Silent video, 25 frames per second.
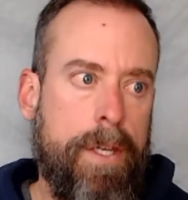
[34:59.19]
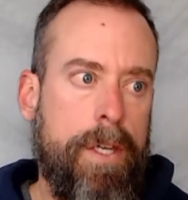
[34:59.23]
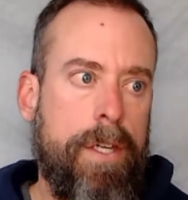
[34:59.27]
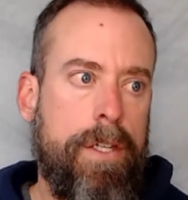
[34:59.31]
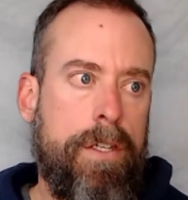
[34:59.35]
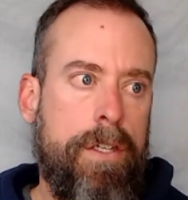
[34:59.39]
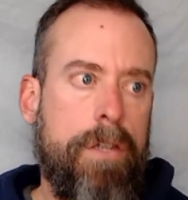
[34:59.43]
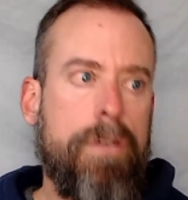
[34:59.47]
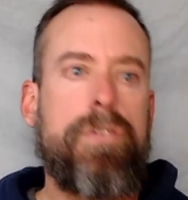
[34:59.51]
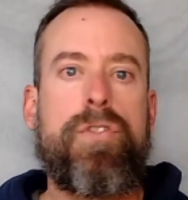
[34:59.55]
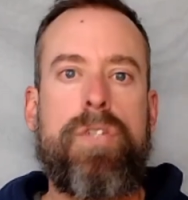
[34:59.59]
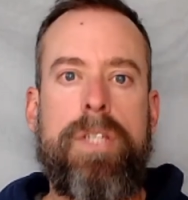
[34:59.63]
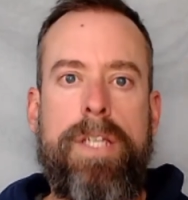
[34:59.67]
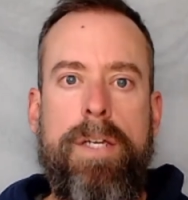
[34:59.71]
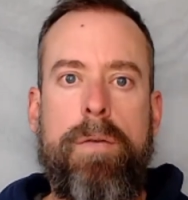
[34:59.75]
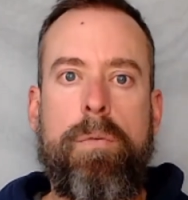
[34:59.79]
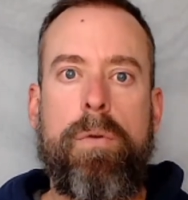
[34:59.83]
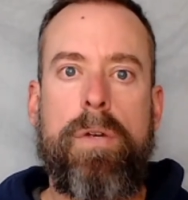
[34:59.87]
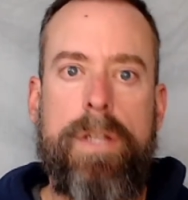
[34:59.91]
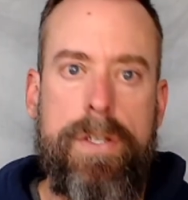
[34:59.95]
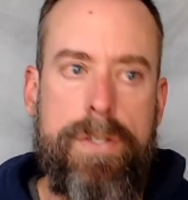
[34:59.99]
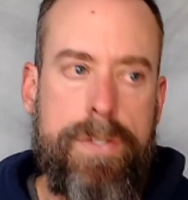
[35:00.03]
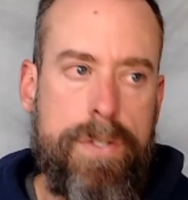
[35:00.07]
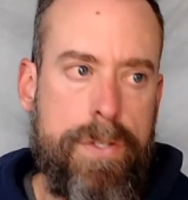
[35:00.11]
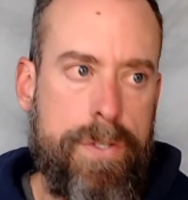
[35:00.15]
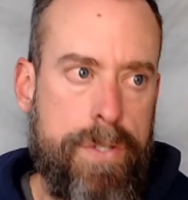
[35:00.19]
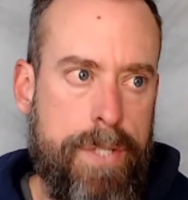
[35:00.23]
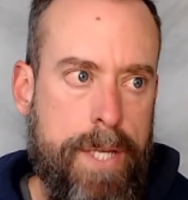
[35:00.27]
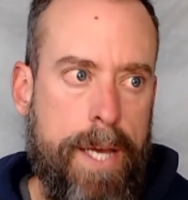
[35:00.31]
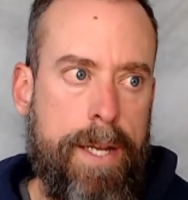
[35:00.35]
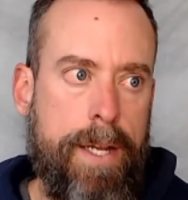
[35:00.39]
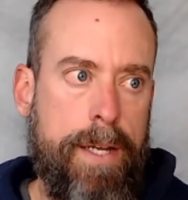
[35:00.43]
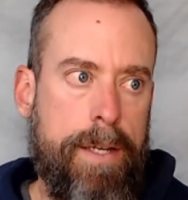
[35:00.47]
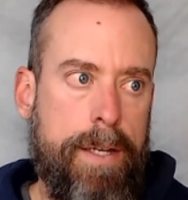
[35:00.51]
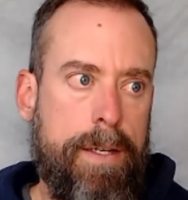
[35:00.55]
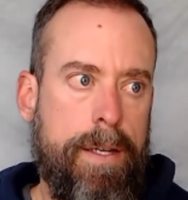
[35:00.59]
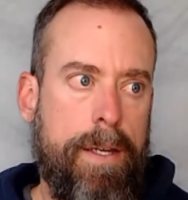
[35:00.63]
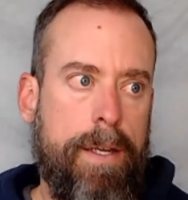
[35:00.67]
You'll see where this is
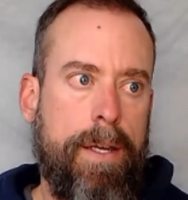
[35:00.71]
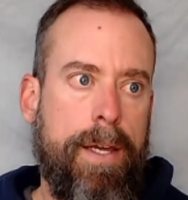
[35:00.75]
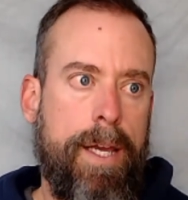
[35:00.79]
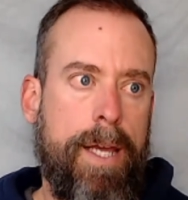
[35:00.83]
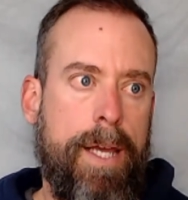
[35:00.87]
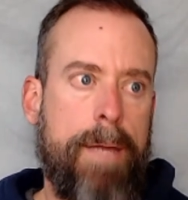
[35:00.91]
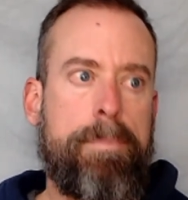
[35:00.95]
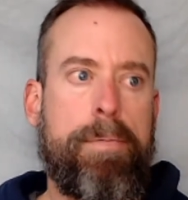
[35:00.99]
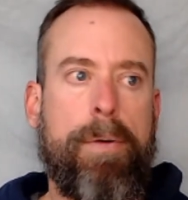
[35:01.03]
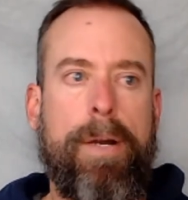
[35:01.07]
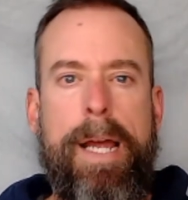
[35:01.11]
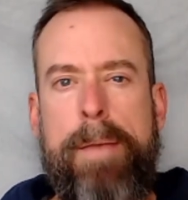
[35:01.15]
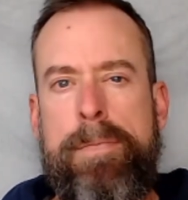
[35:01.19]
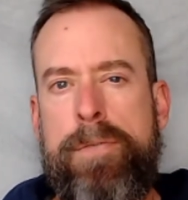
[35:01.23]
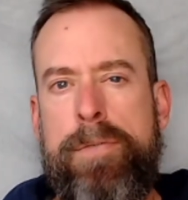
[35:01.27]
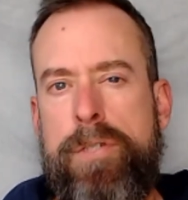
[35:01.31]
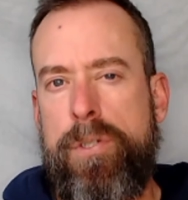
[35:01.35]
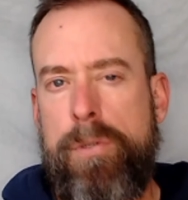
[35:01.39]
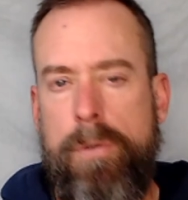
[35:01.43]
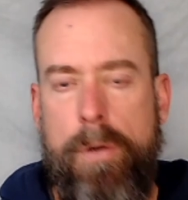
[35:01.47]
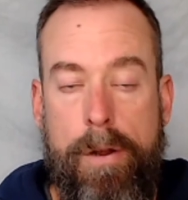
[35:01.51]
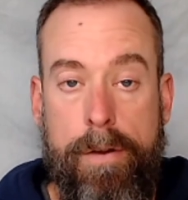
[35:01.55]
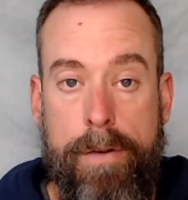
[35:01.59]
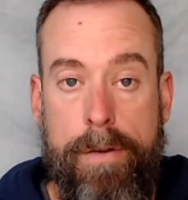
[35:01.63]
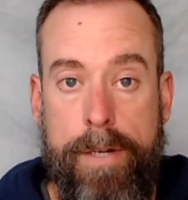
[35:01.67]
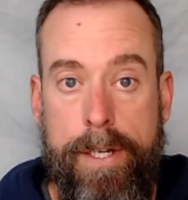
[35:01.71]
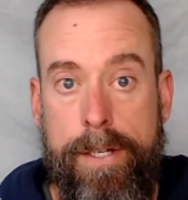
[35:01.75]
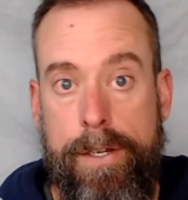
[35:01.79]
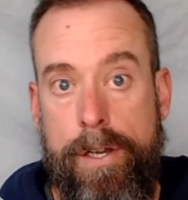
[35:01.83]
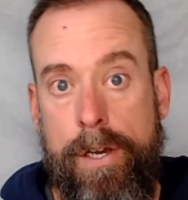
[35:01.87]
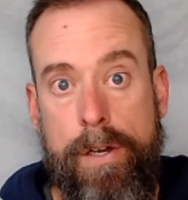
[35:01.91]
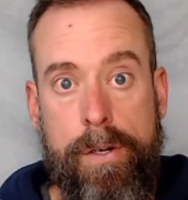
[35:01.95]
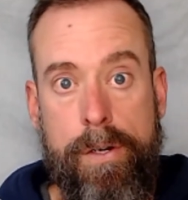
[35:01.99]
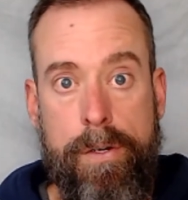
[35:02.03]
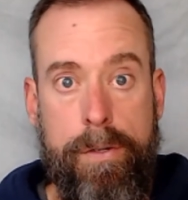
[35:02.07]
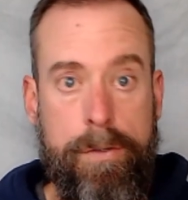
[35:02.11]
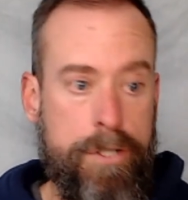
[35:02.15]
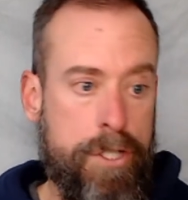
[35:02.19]
headed. And perhaps already
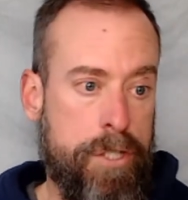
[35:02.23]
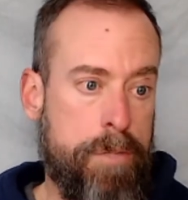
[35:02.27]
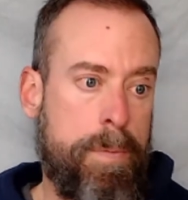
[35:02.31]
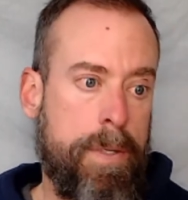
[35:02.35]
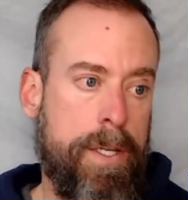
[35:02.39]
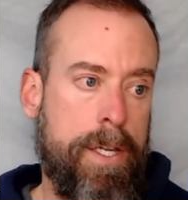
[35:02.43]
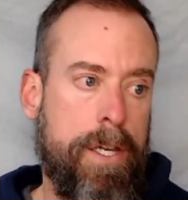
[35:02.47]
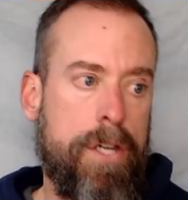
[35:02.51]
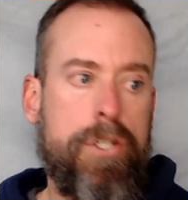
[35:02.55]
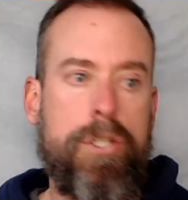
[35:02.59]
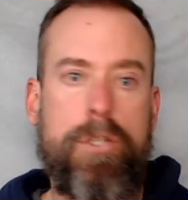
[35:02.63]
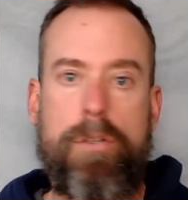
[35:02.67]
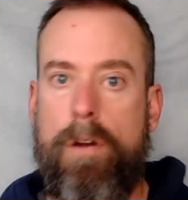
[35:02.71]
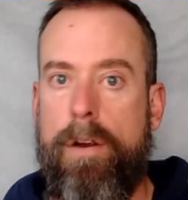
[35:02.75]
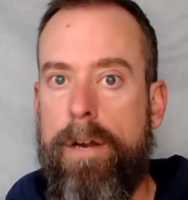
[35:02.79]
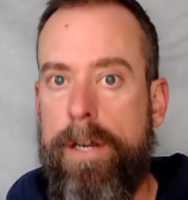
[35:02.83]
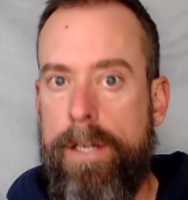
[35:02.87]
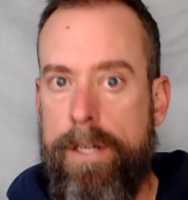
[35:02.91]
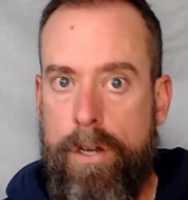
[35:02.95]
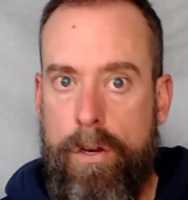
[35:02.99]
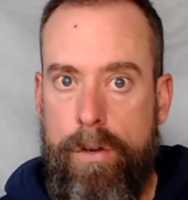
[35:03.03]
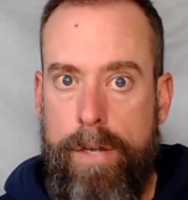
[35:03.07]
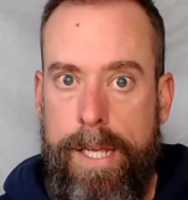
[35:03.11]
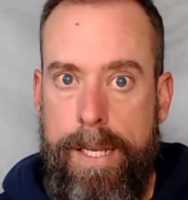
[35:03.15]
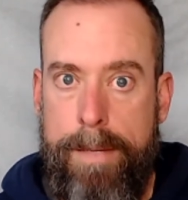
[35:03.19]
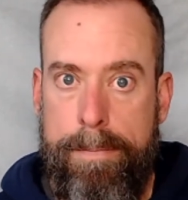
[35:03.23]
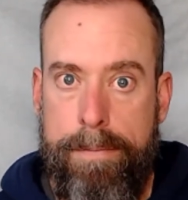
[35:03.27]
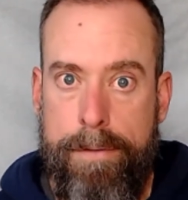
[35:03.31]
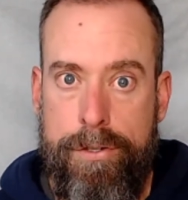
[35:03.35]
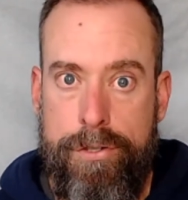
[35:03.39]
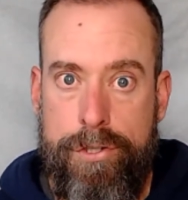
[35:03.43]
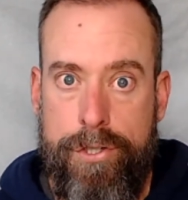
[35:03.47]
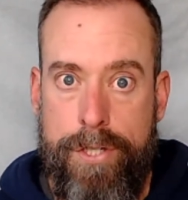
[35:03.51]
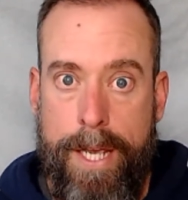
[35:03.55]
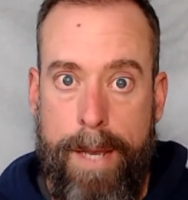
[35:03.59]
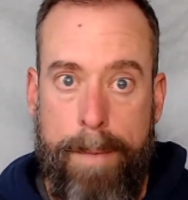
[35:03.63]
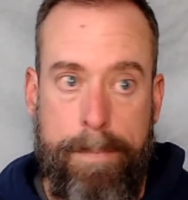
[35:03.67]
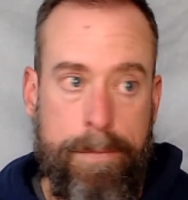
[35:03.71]
know, just because you already know Hebrews
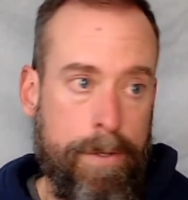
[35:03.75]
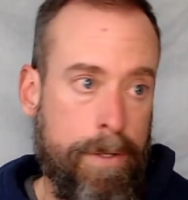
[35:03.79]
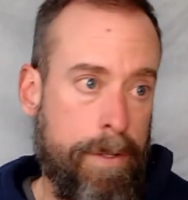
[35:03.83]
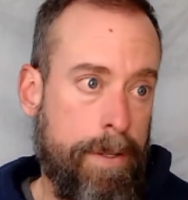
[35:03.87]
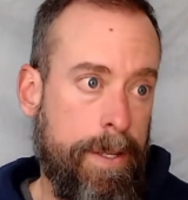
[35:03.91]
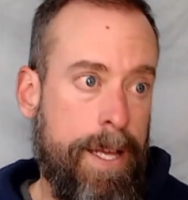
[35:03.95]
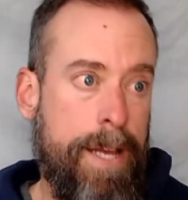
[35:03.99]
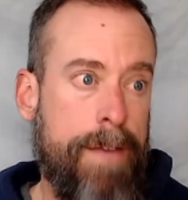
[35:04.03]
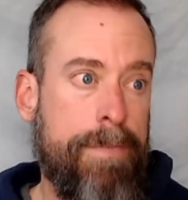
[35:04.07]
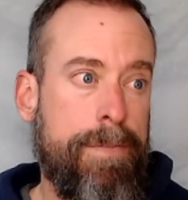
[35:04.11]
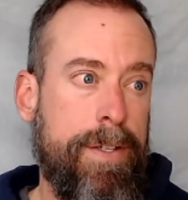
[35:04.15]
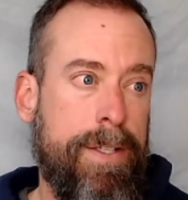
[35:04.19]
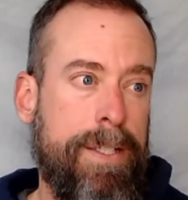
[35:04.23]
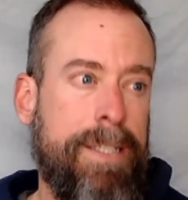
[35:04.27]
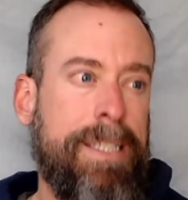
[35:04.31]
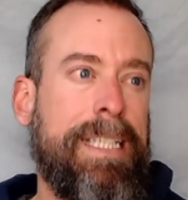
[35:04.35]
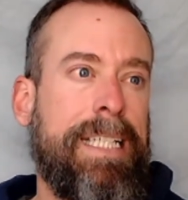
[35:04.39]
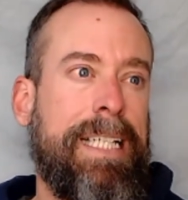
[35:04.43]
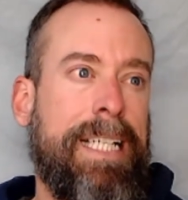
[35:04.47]
chapter 11,